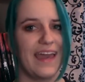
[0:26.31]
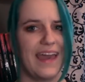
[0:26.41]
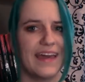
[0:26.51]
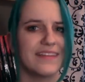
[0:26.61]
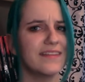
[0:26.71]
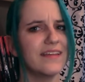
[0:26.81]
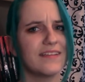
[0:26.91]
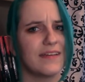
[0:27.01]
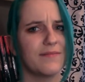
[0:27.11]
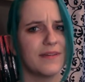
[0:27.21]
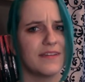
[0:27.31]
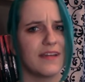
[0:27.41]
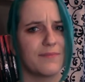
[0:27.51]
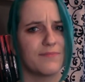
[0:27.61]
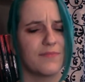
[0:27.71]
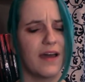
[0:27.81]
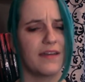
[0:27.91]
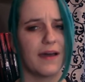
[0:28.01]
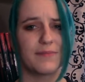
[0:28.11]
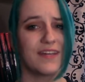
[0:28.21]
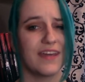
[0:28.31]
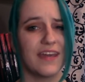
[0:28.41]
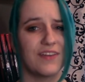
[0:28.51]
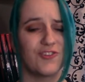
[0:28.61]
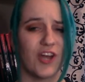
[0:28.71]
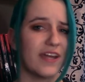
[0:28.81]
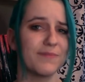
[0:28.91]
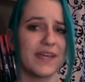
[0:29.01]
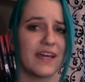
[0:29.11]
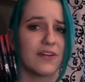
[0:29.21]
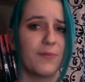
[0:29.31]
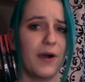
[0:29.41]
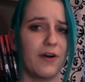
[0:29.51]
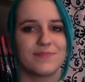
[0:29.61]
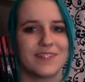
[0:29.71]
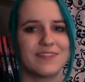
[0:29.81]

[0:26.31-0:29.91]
and the team ended up adopting a giant mechanical ball.